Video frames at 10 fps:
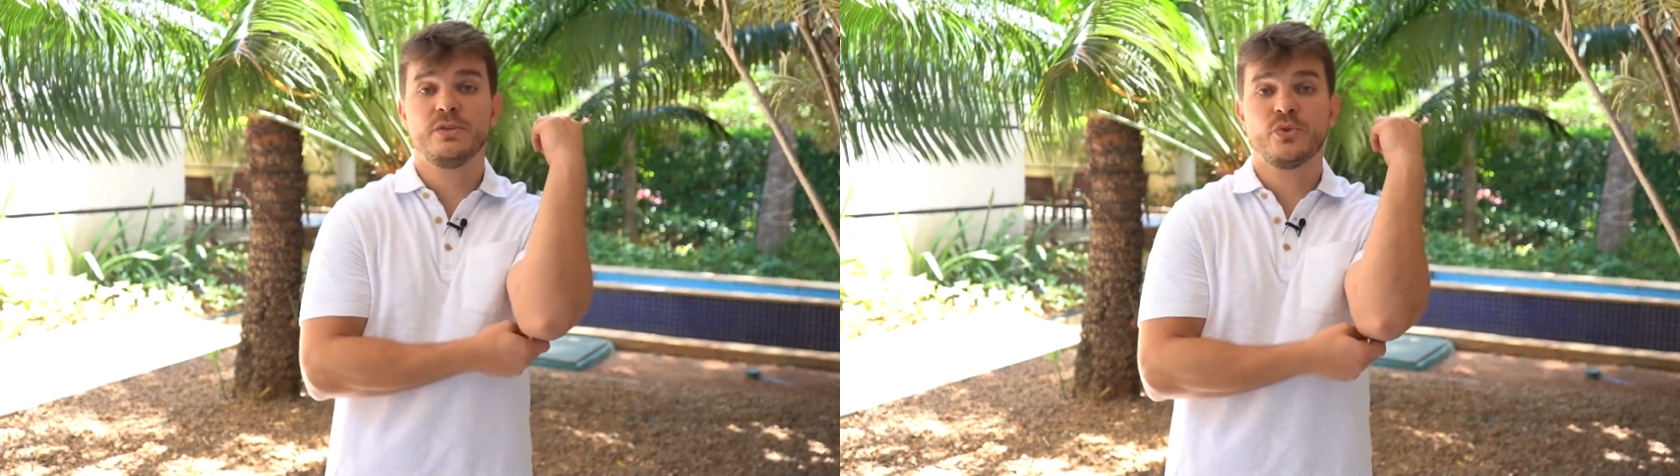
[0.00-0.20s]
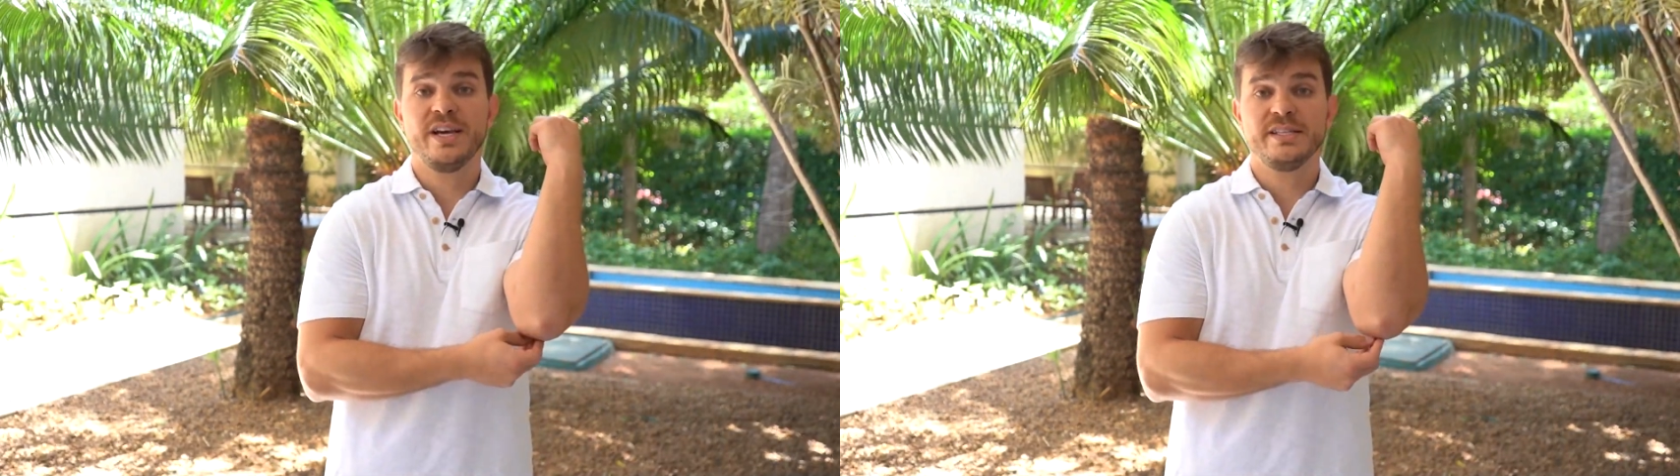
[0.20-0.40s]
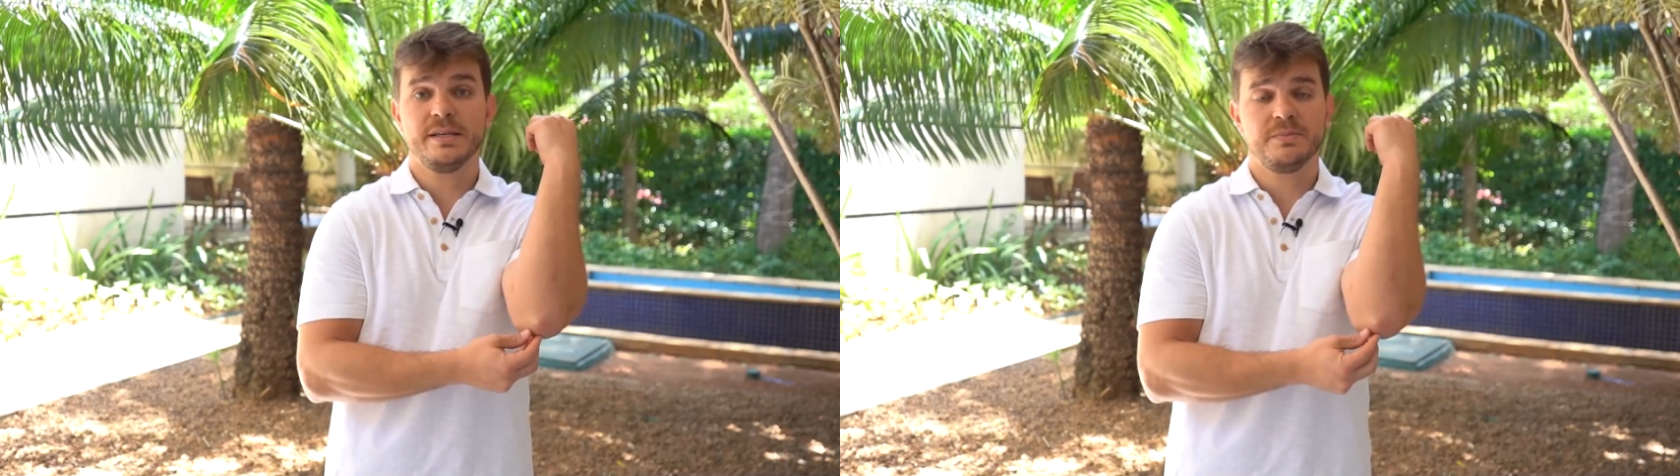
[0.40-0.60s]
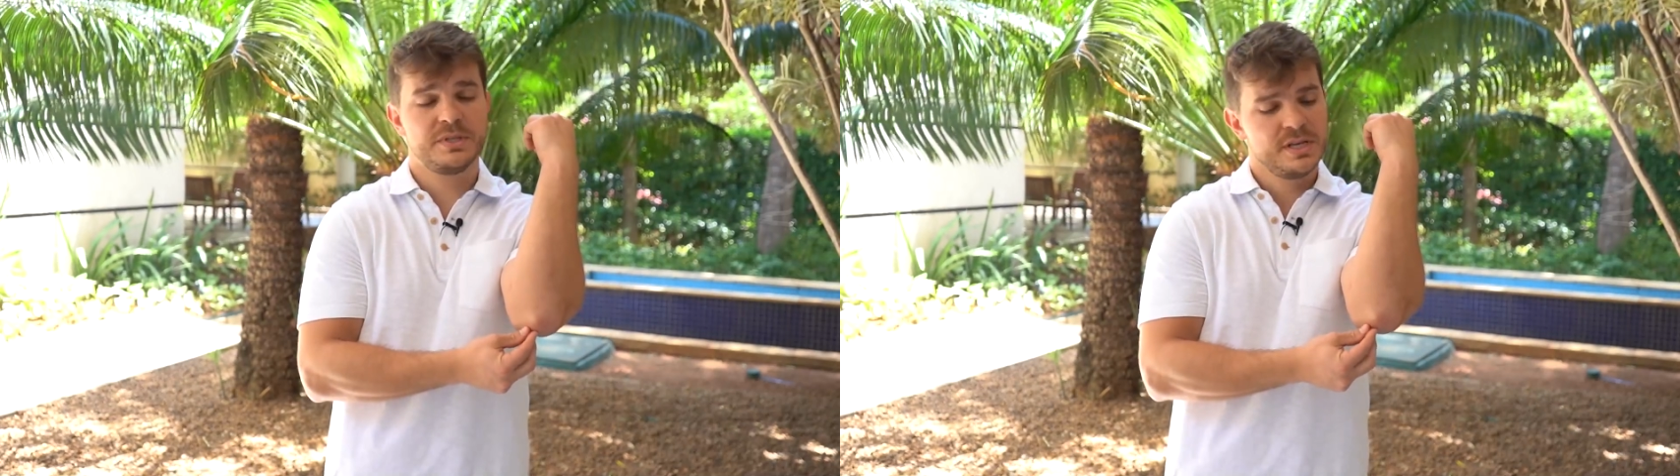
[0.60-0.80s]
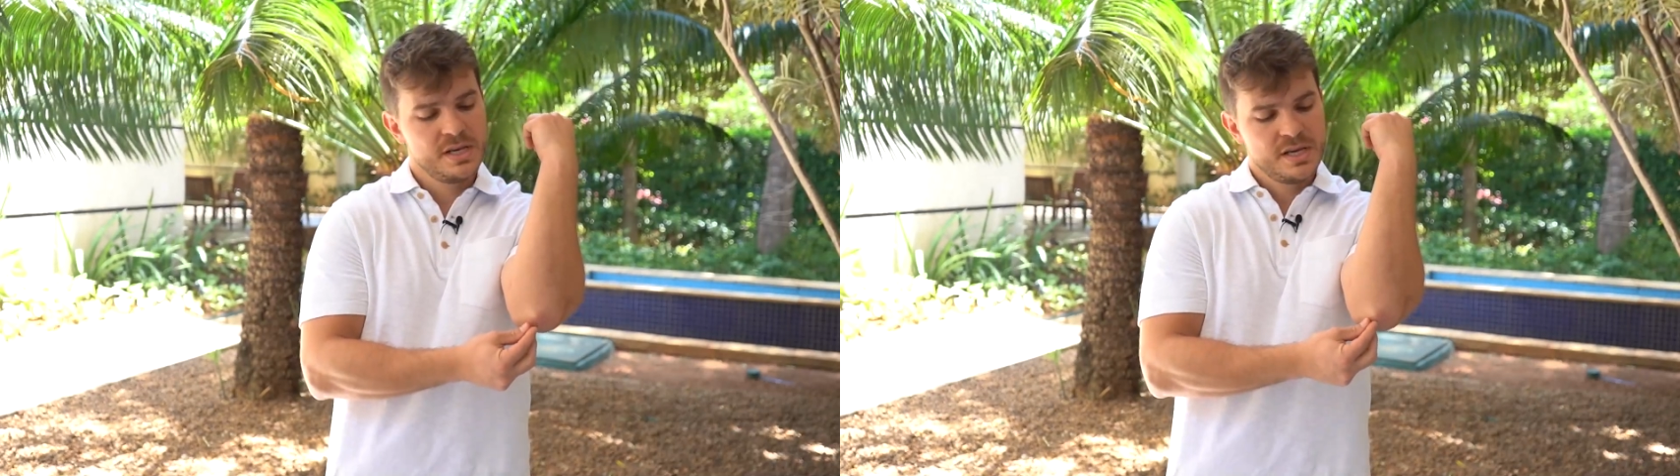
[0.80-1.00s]

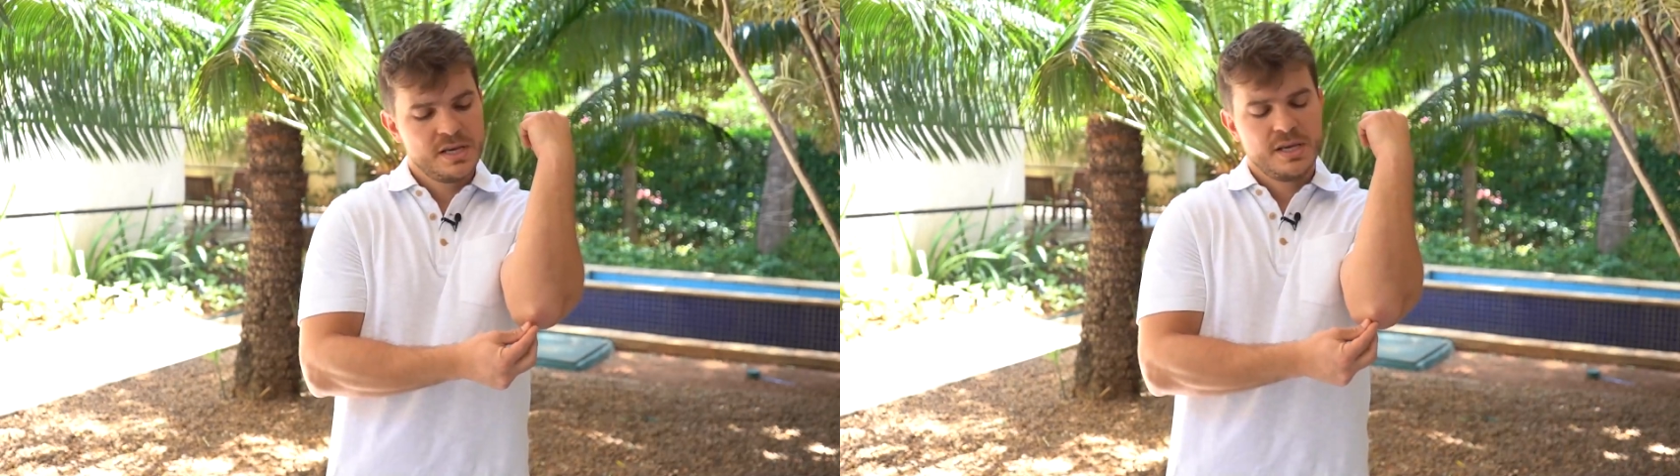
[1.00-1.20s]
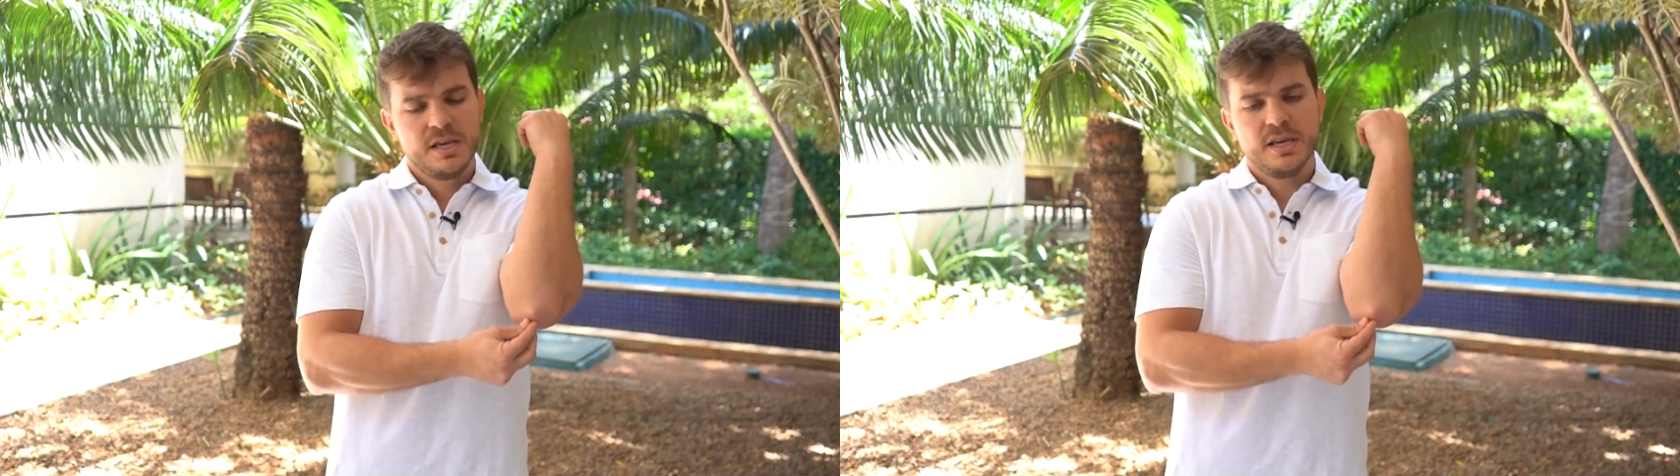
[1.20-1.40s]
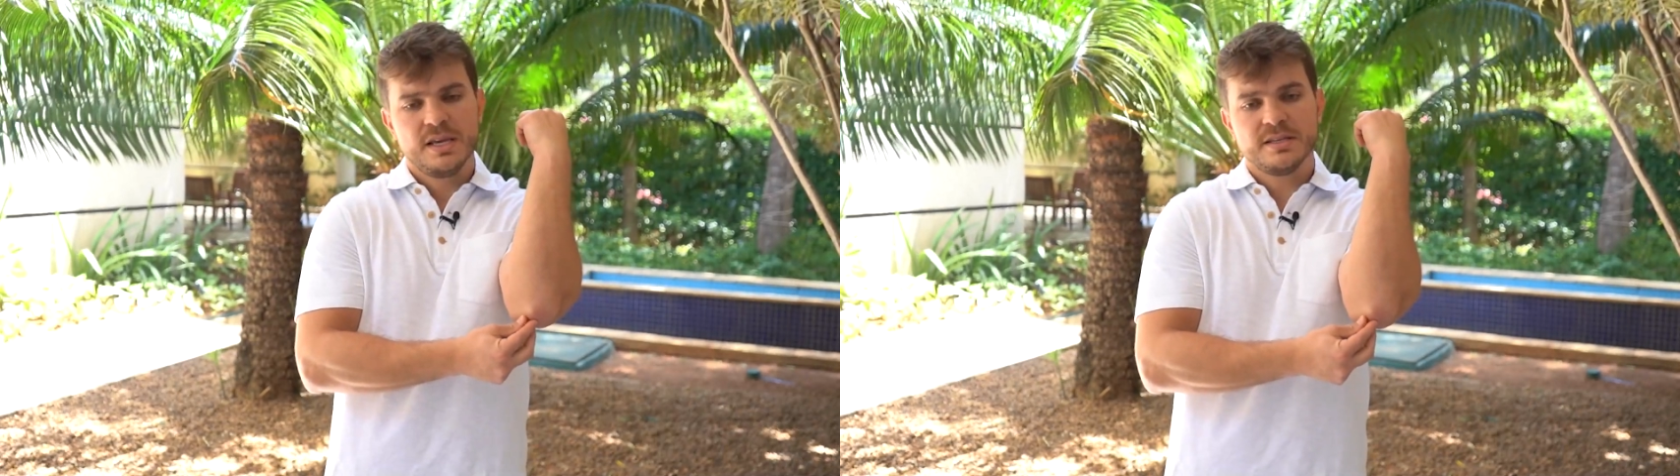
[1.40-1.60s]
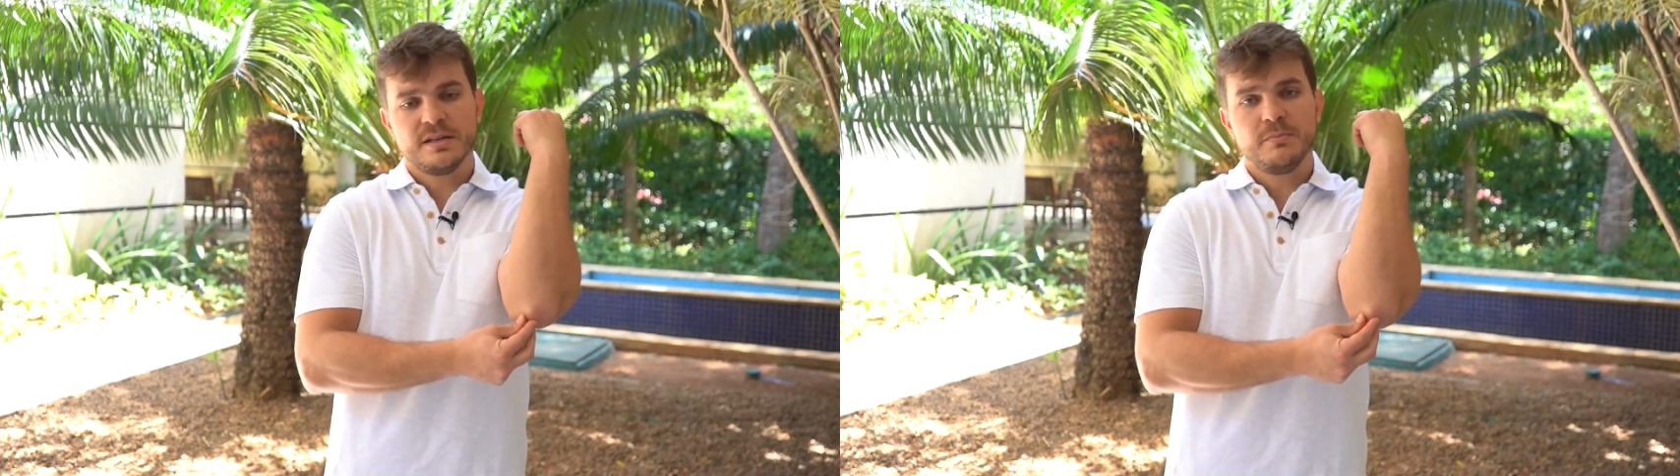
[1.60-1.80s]
triceps is an